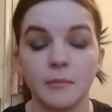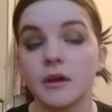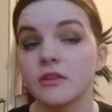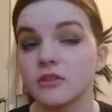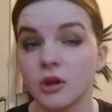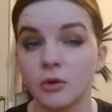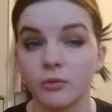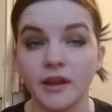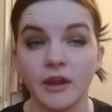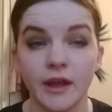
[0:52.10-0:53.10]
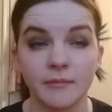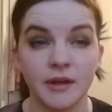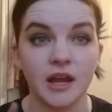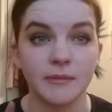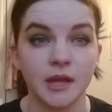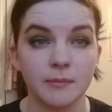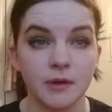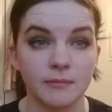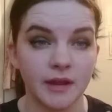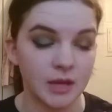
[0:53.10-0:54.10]
So right now I have my eye makeup
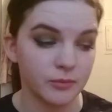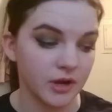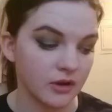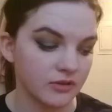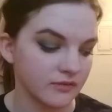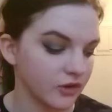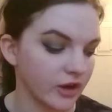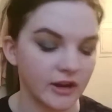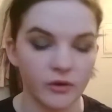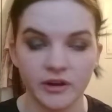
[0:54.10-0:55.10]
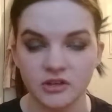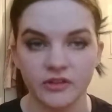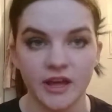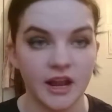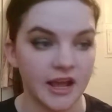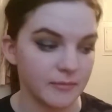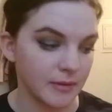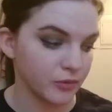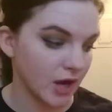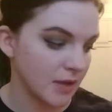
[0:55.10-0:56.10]
on, my eyebrows. Figured I'd go ahead and do that. I have my
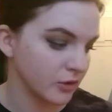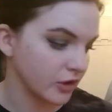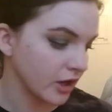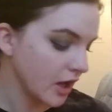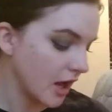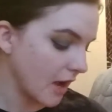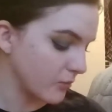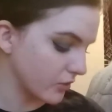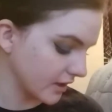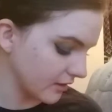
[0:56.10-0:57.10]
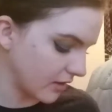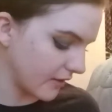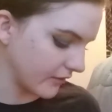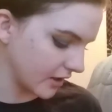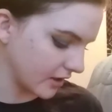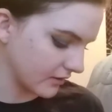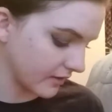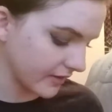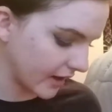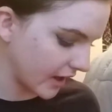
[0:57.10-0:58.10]
primer. I'm really loving,
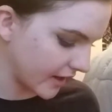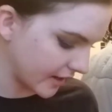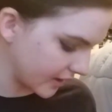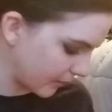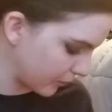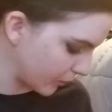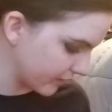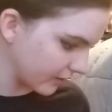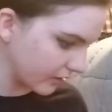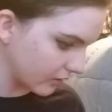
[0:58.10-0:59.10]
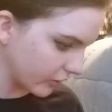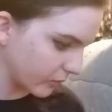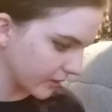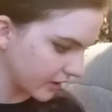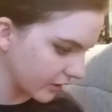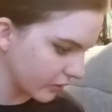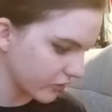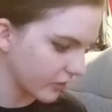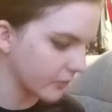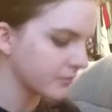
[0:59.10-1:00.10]
since I got it a couple weeks ago, or a week ago or
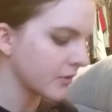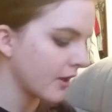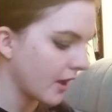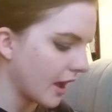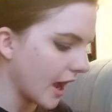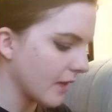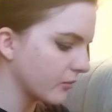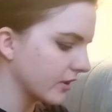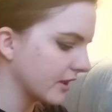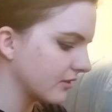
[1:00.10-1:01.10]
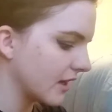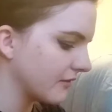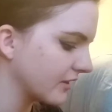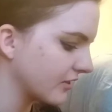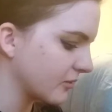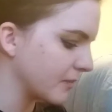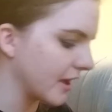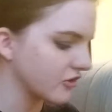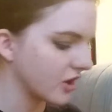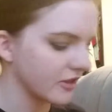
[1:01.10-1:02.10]
so, I'm really loving this
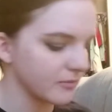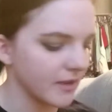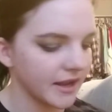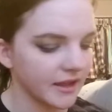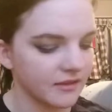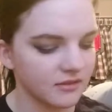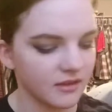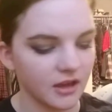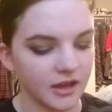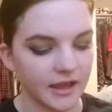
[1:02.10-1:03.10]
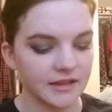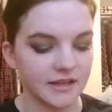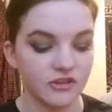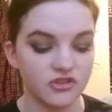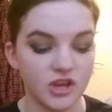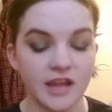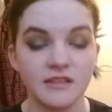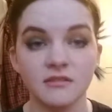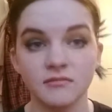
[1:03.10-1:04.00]
BH Cosmetics Anti-Shine.